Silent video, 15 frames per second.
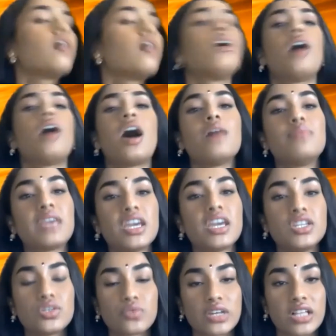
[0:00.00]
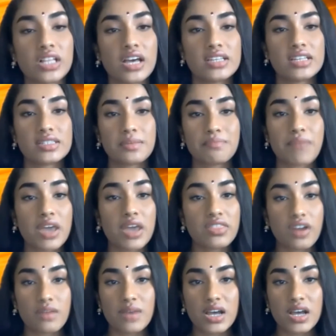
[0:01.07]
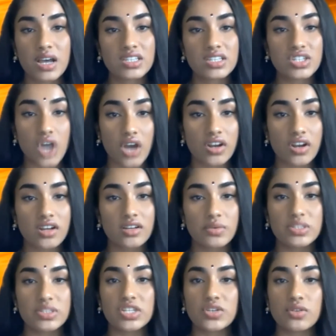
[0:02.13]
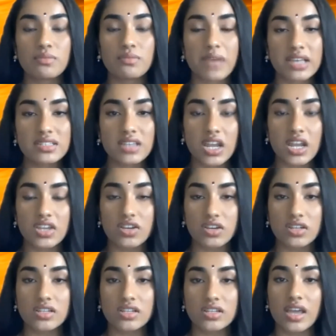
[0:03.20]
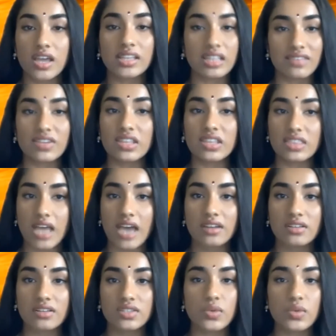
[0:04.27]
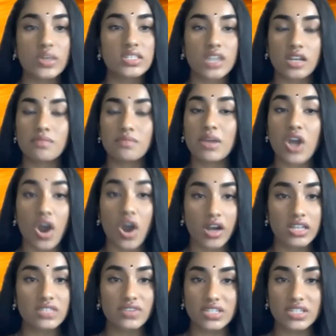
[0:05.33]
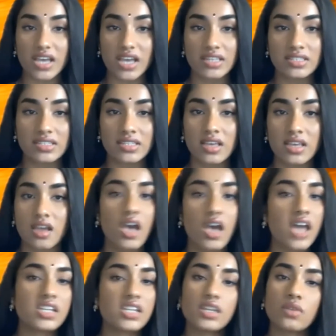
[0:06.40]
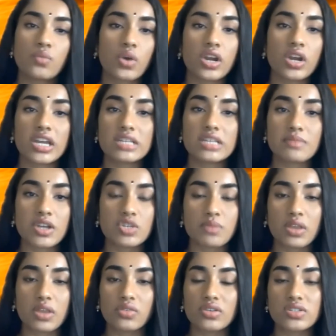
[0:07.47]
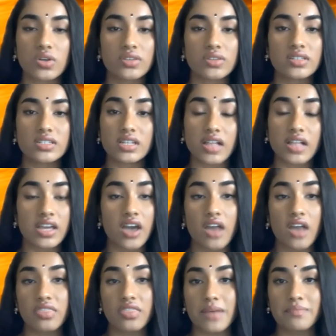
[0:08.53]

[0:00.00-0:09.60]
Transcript: I began to realize my dharma as a daughter was to do the best that I could and leave it at that. So I studied my hardest for tests and didn't worry as much about the results until I got them.